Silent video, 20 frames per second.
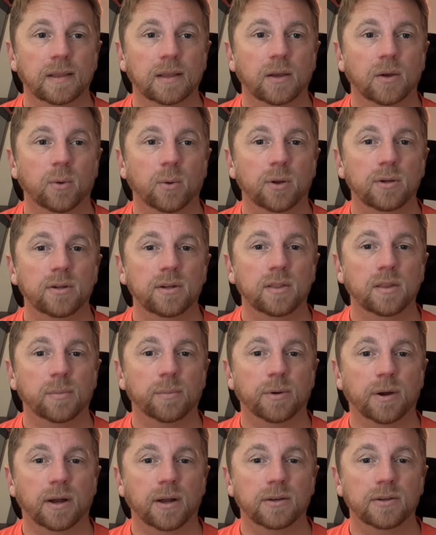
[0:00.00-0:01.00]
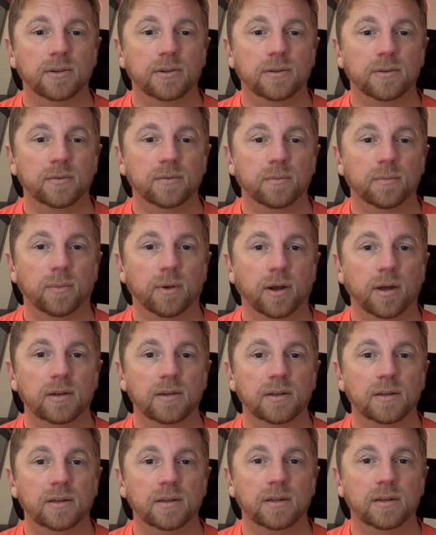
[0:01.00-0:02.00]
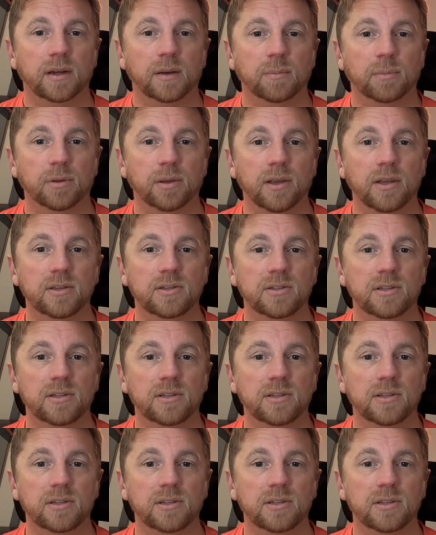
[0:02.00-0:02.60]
What did the bot do? Bot did place,